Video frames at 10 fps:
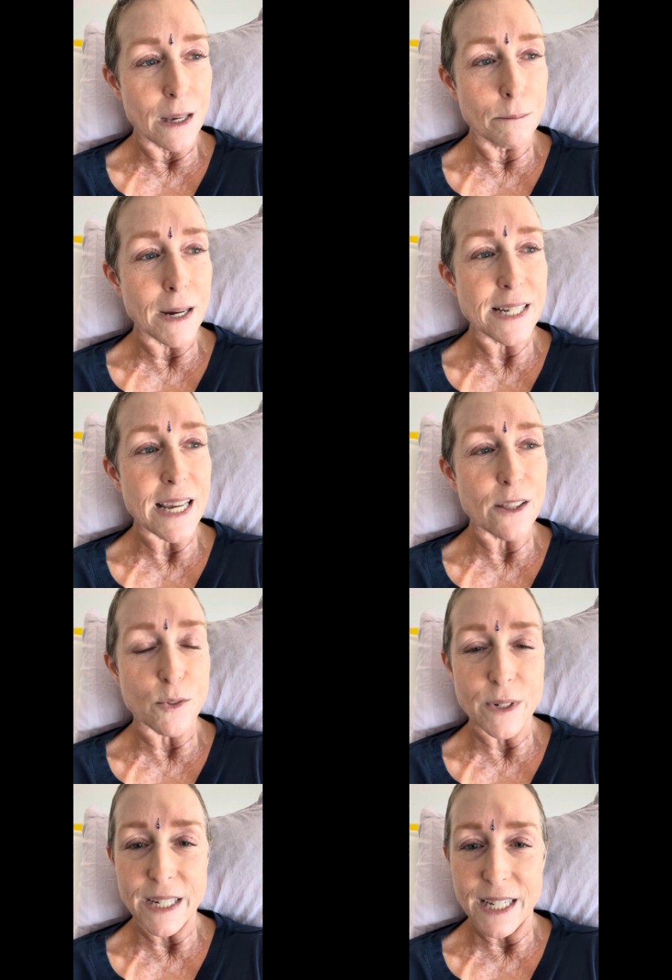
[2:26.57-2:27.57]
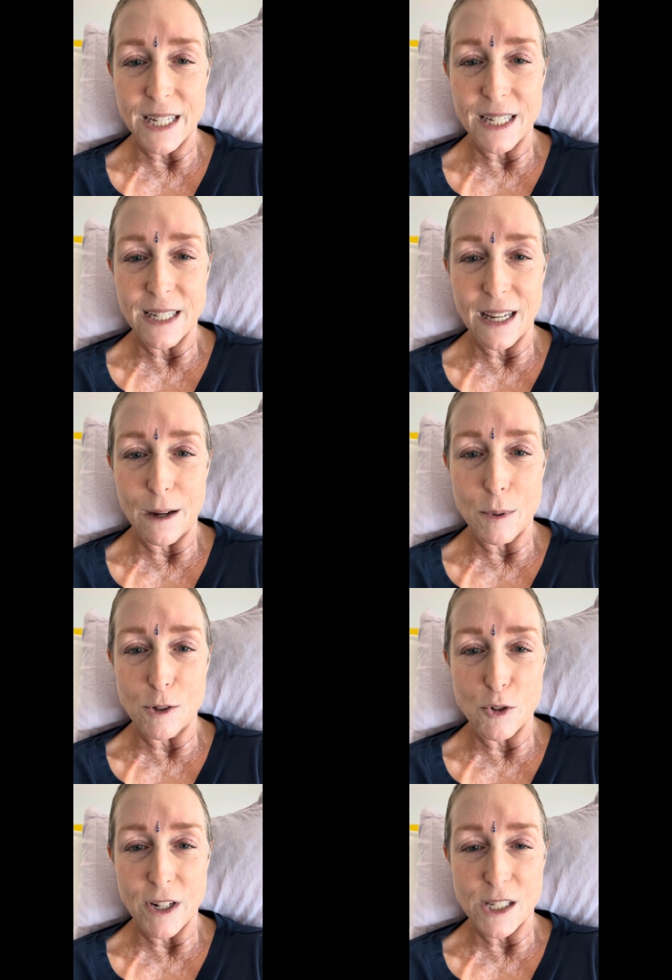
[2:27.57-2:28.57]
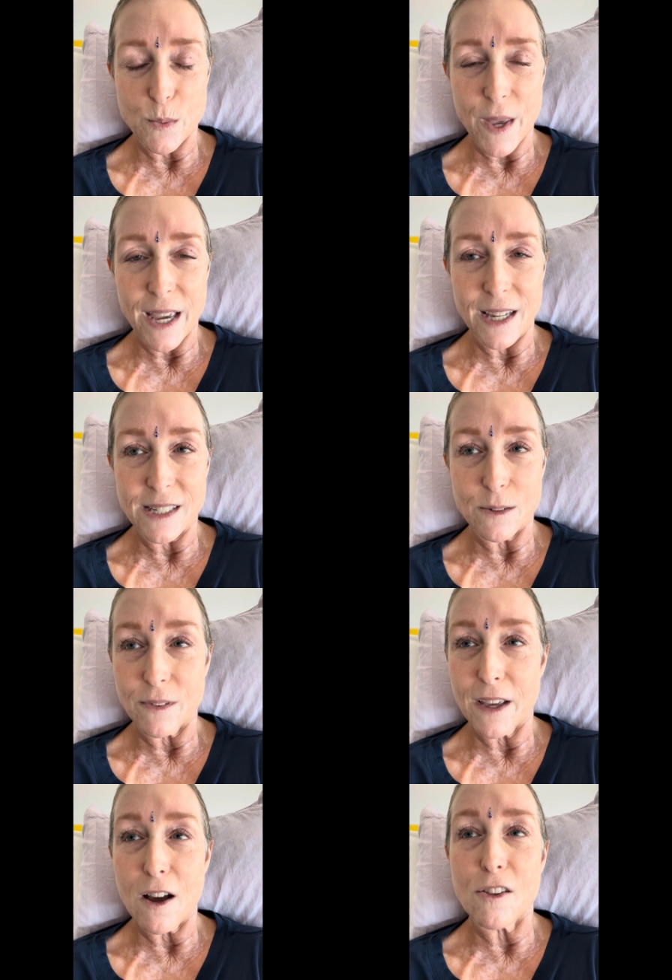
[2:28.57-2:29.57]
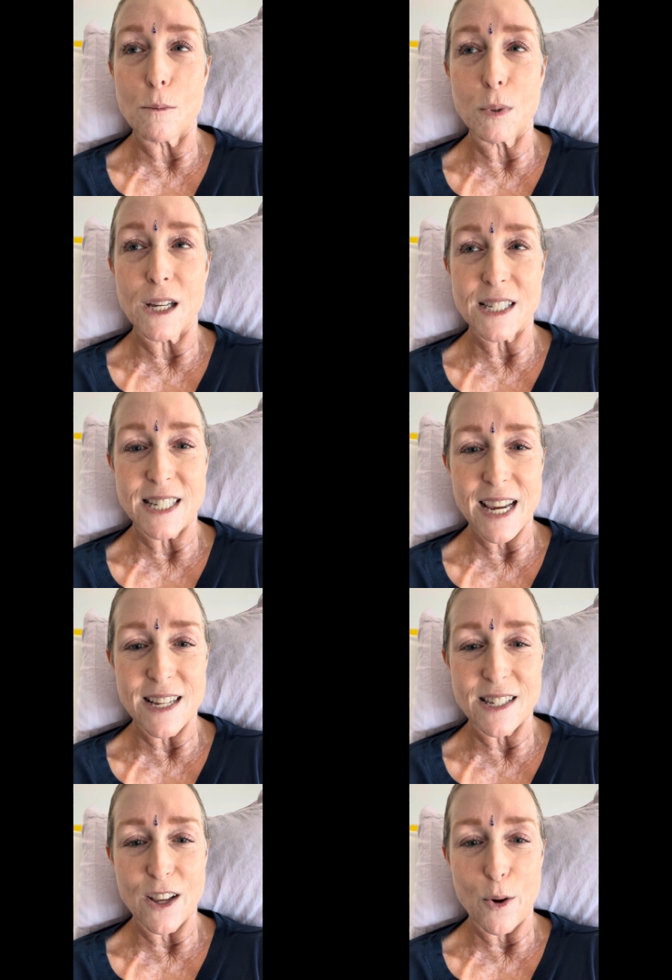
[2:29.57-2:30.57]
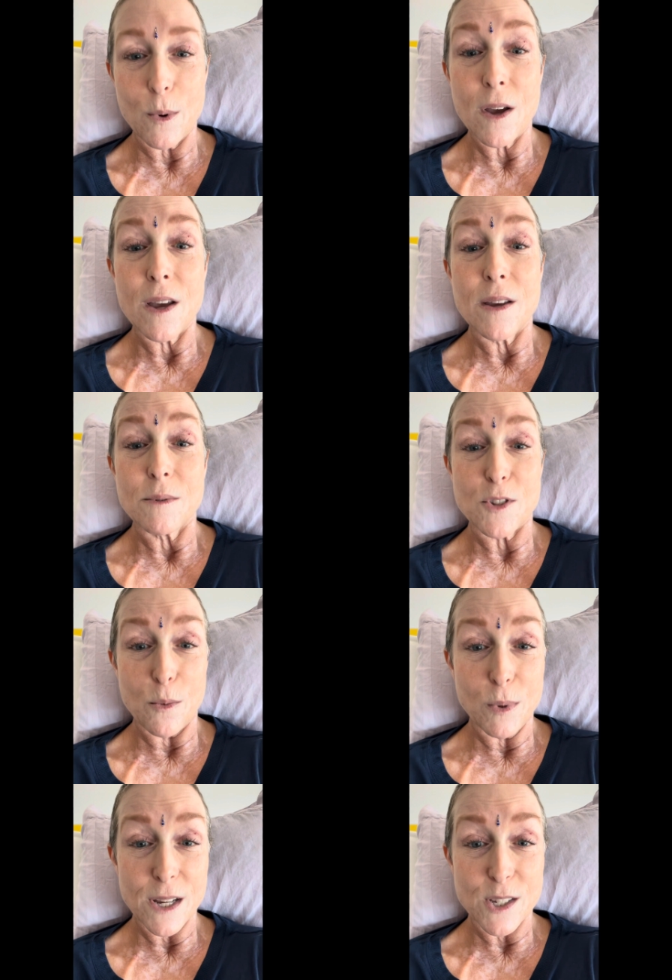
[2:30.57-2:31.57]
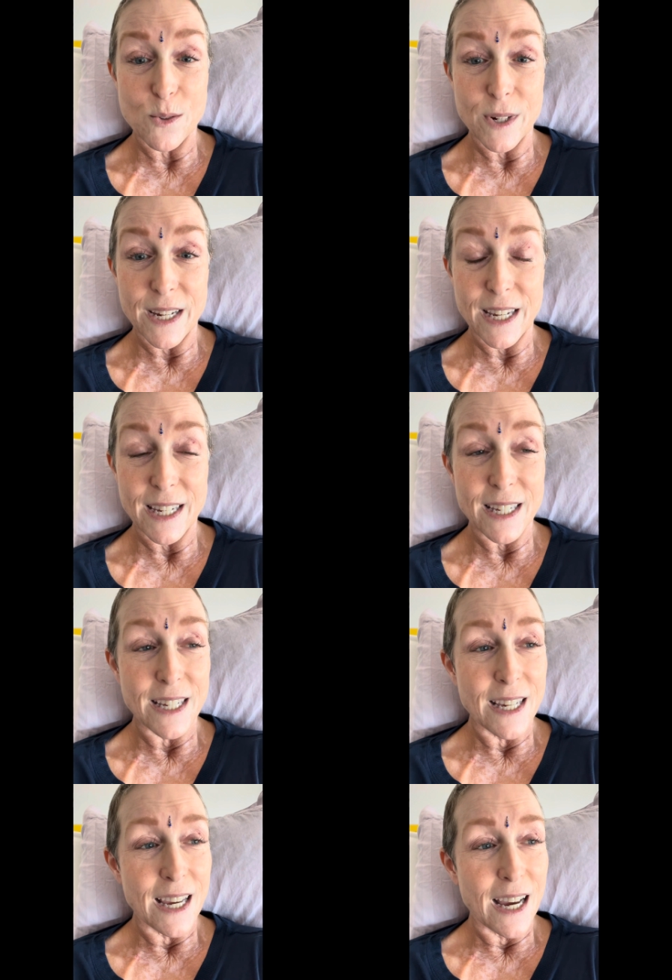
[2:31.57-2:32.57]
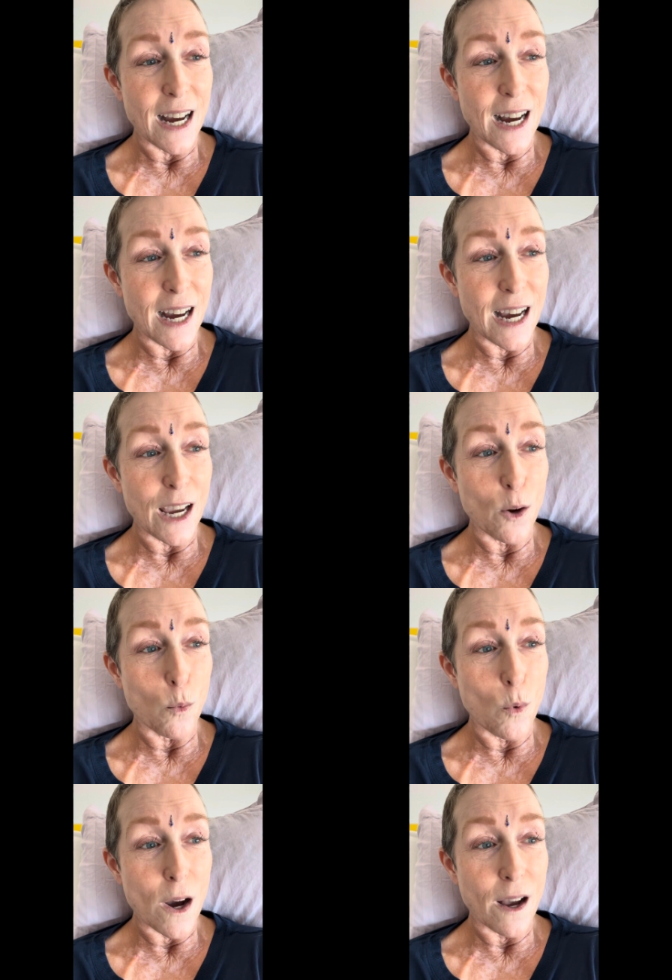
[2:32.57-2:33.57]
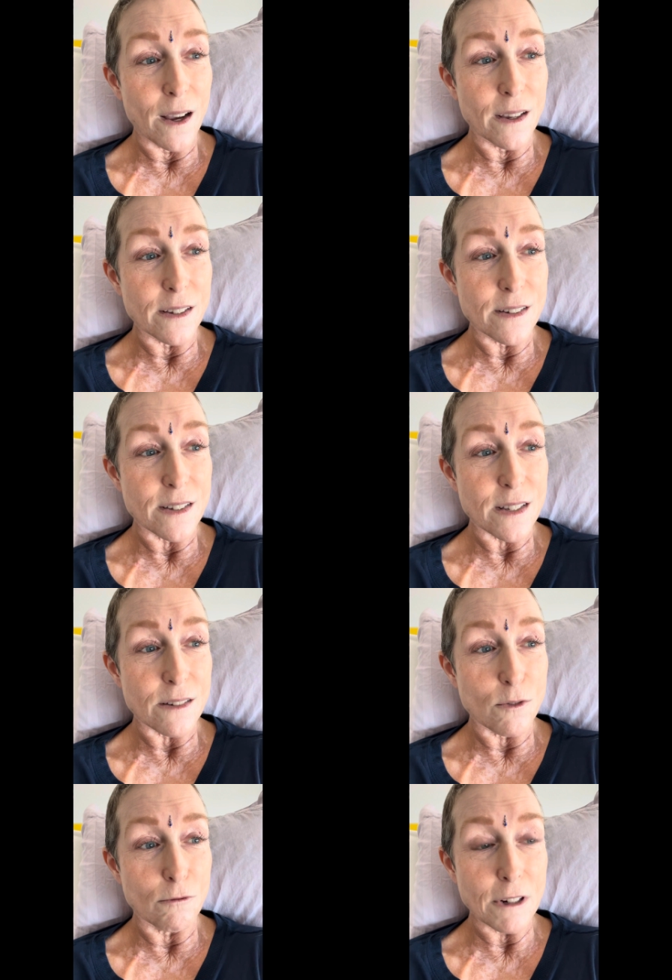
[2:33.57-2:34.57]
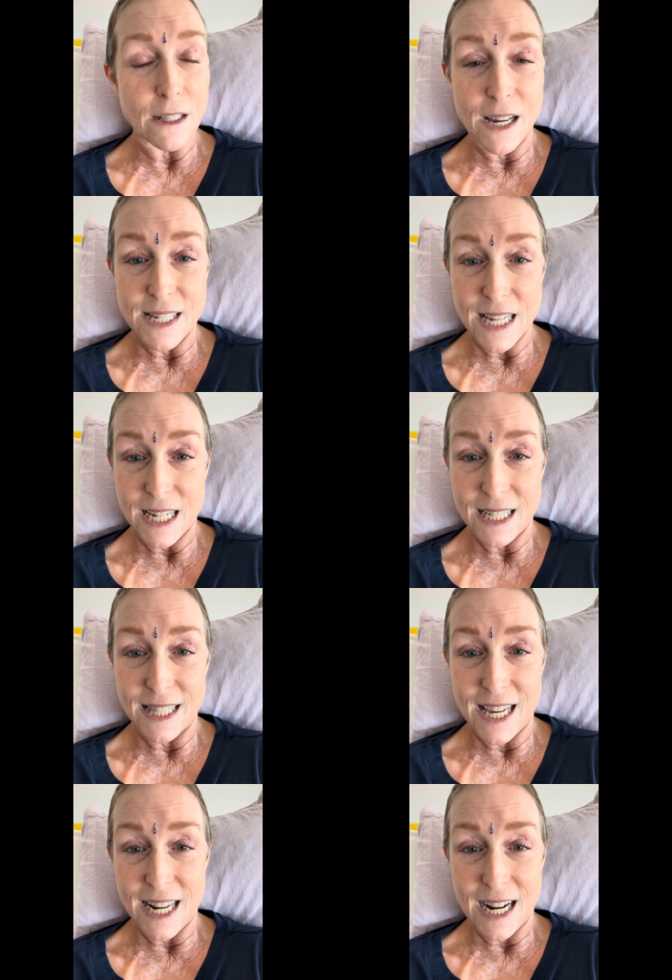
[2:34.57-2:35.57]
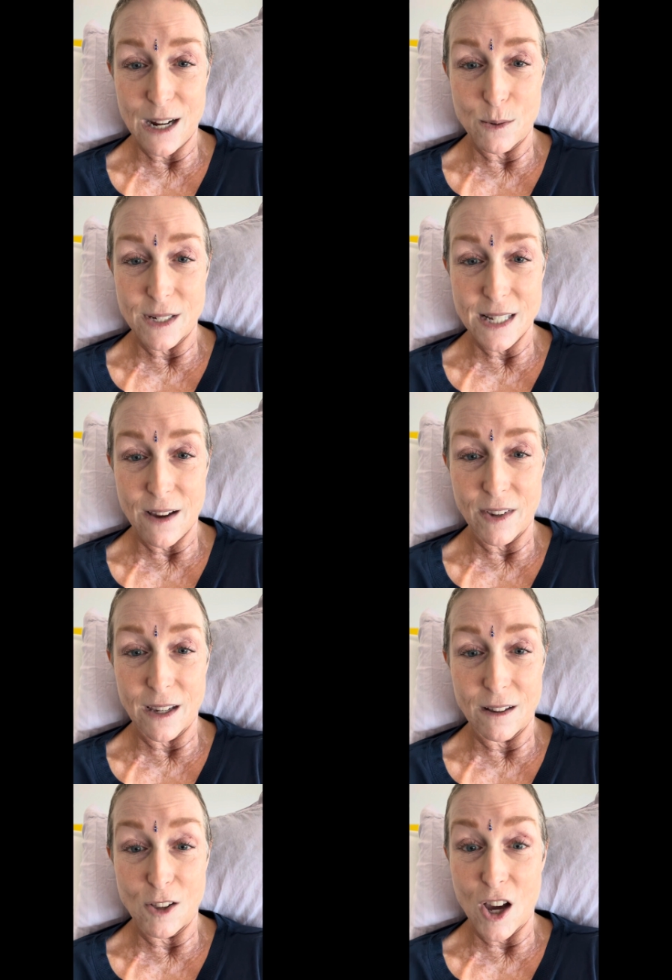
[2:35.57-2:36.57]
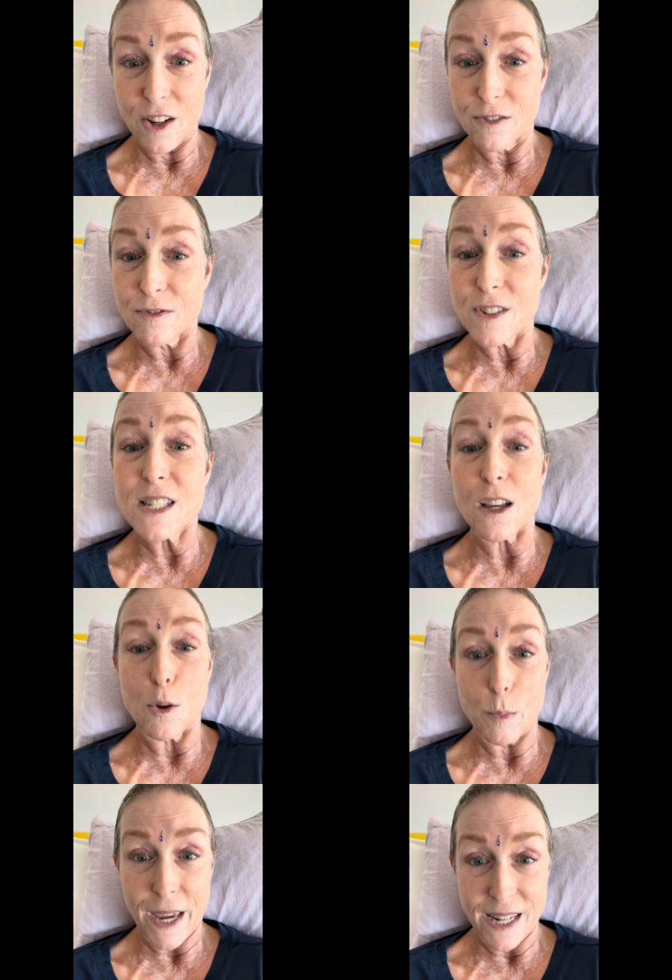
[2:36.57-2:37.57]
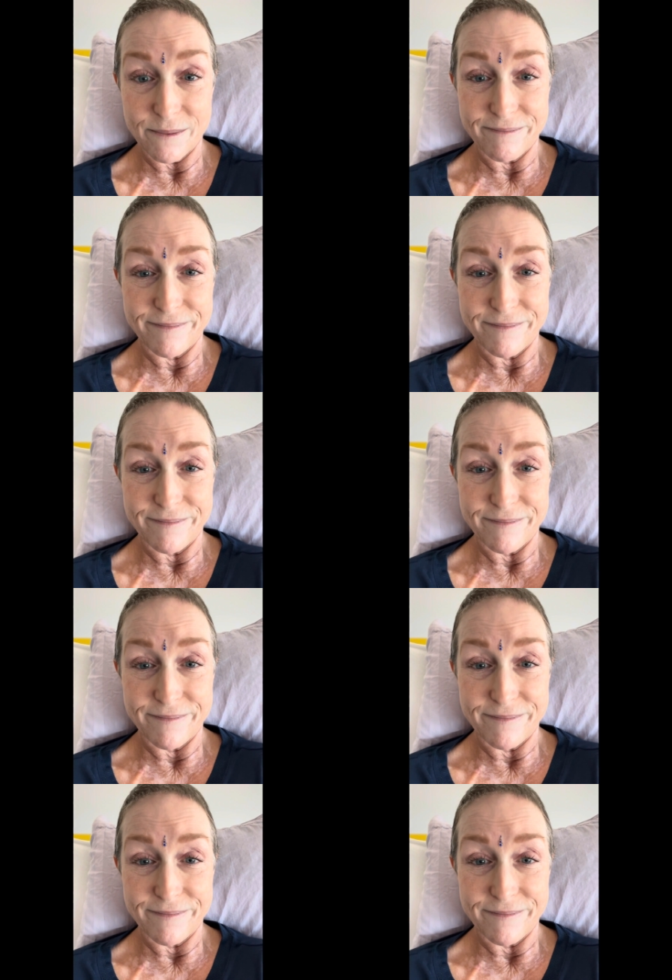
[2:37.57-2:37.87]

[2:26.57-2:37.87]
By day 3, post-transplant, they call them plus days. So plus 3, I was realizing that I was having a lot of physical pain.